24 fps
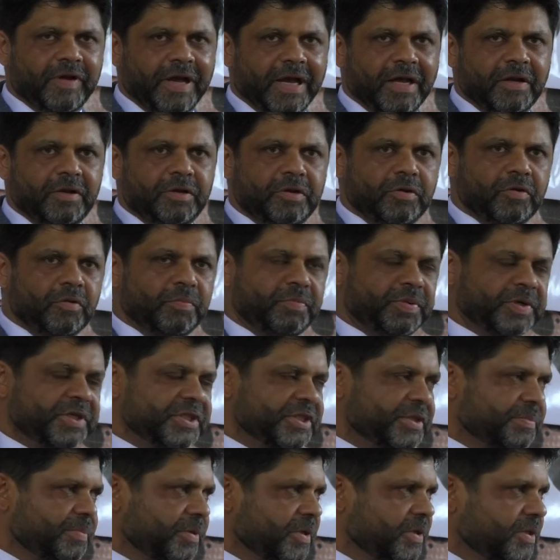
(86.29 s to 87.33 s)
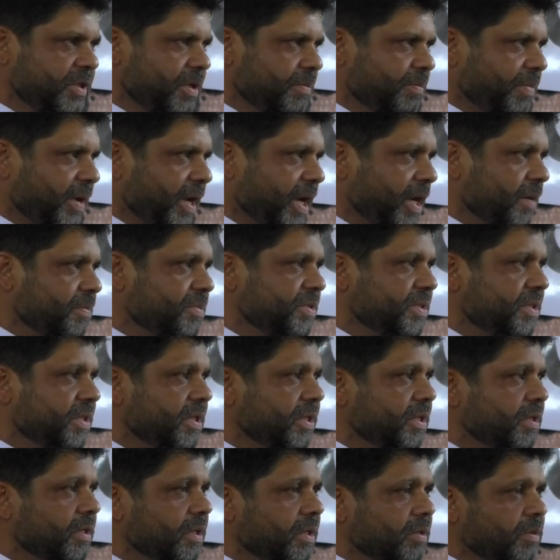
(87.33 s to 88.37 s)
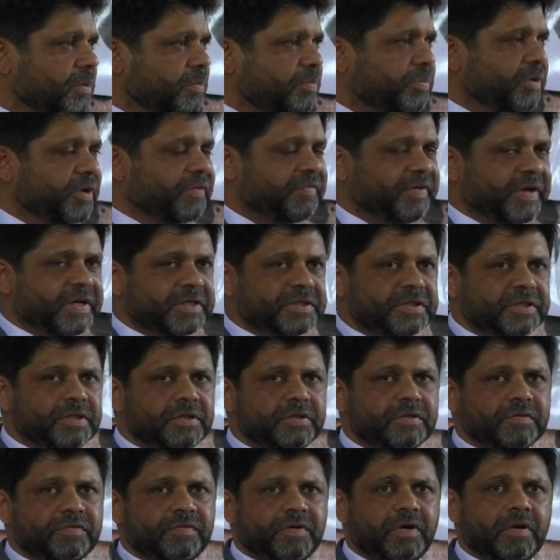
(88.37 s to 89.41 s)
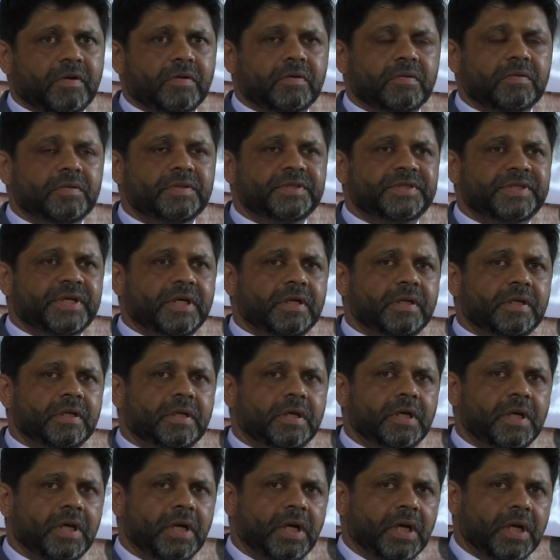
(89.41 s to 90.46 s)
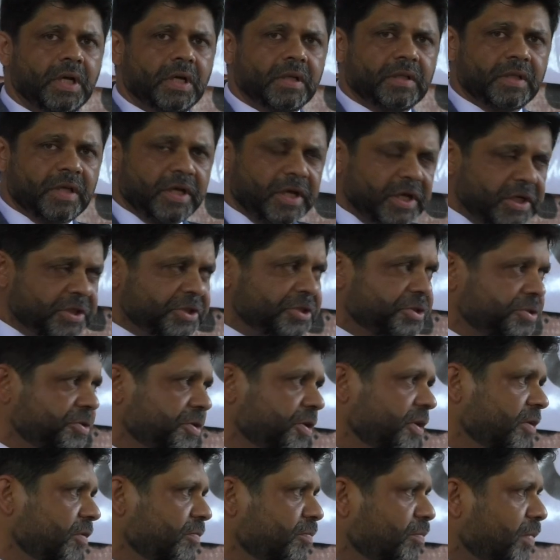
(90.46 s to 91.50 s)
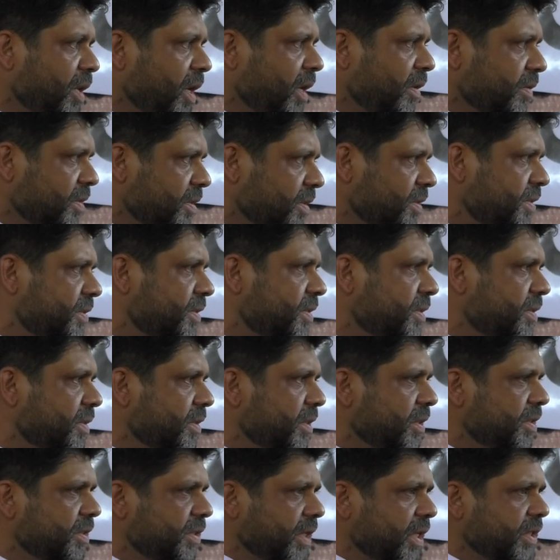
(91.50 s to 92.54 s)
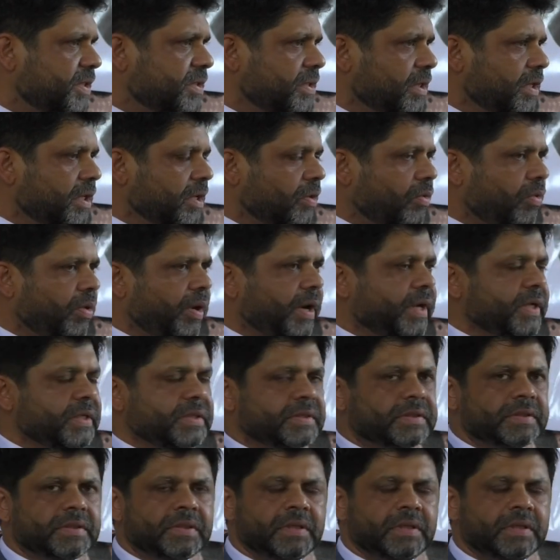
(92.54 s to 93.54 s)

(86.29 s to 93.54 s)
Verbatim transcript: value or principles that perhaps the, uh, the prefects need to follow is that the history of Marist is actually quite